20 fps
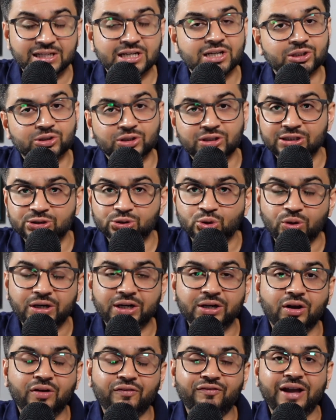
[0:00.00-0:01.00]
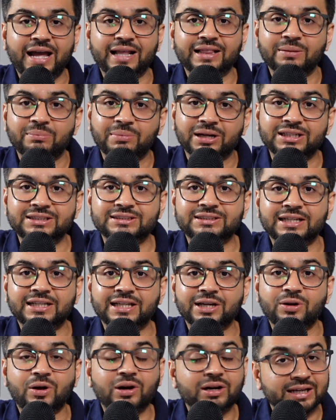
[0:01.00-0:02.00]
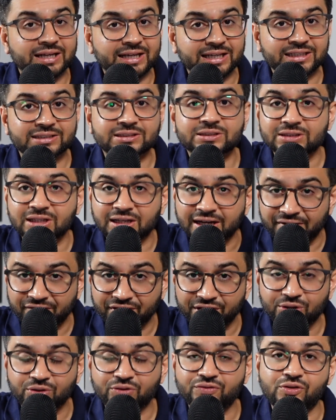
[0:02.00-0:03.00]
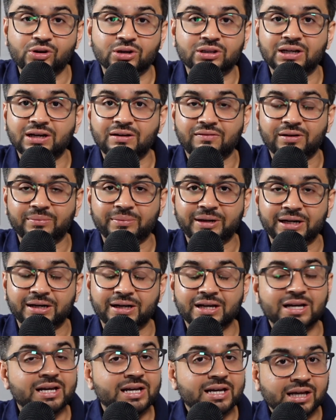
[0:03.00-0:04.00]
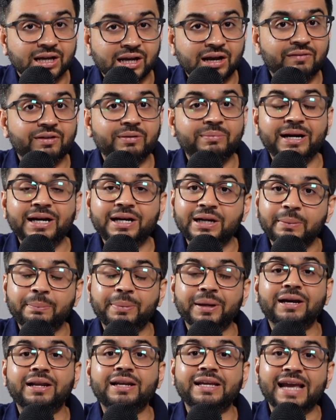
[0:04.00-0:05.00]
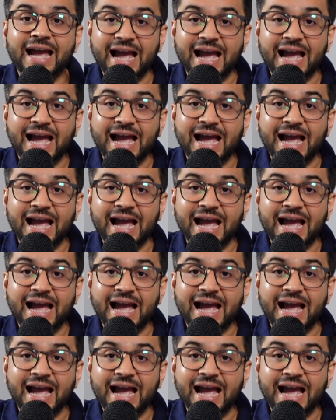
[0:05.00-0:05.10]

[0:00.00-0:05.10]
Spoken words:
So they sold it off, and the monies that they got is the revenue for the government. Government typically